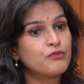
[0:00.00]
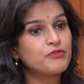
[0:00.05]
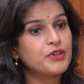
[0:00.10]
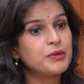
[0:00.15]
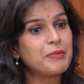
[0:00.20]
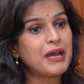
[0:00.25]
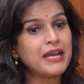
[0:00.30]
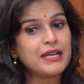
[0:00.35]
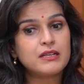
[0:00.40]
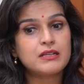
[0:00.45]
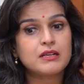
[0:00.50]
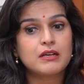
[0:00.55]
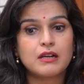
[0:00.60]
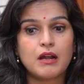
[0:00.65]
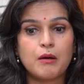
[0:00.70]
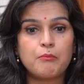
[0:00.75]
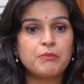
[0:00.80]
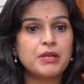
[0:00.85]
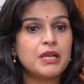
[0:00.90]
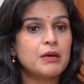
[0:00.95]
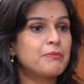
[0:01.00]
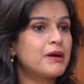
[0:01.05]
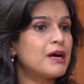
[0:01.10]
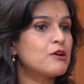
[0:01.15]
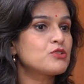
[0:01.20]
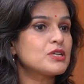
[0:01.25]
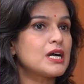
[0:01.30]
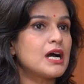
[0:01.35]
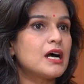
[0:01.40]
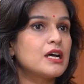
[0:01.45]
we might grumble
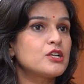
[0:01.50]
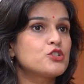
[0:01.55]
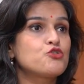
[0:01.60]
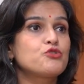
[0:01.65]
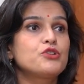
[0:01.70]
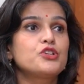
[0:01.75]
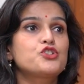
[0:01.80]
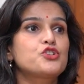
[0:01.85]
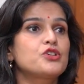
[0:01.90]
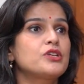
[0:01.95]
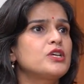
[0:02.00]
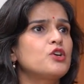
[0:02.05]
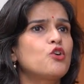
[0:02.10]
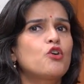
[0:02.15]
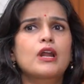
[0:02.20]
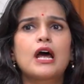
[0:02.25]
about our judiciary